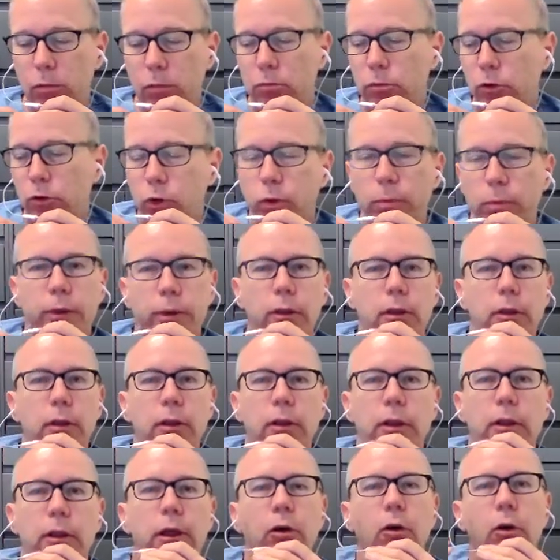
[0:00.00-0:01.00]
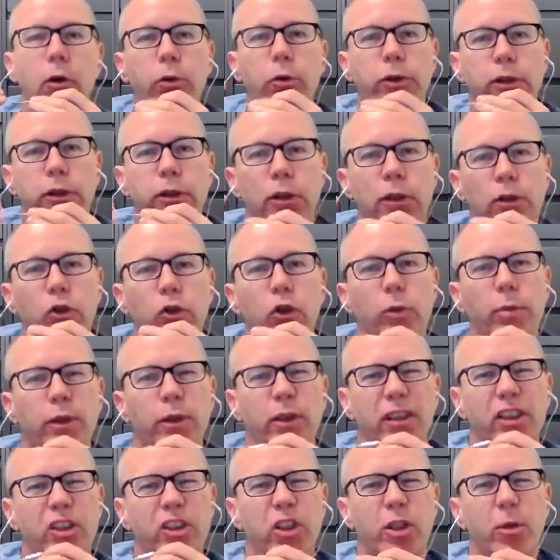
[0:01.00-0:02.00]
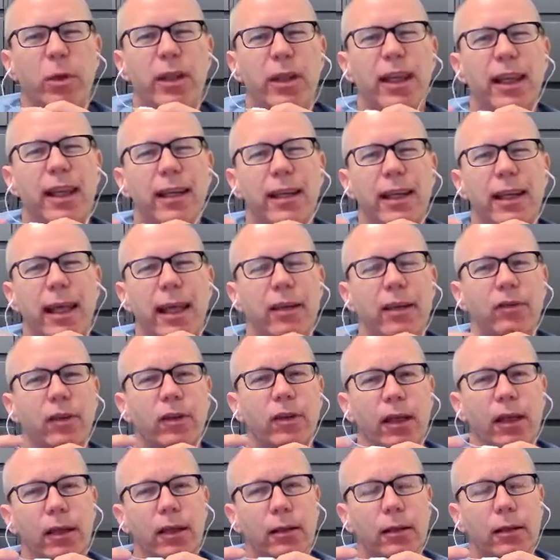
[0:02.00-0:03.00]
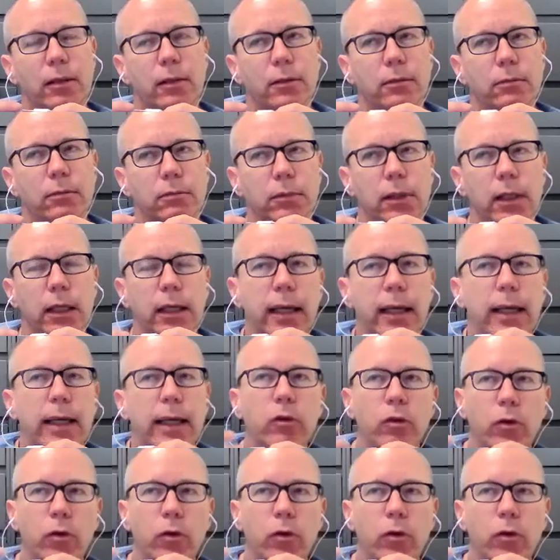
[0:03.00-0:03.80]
acute tubular necrosis, a tubular injury where the kidney has to heal.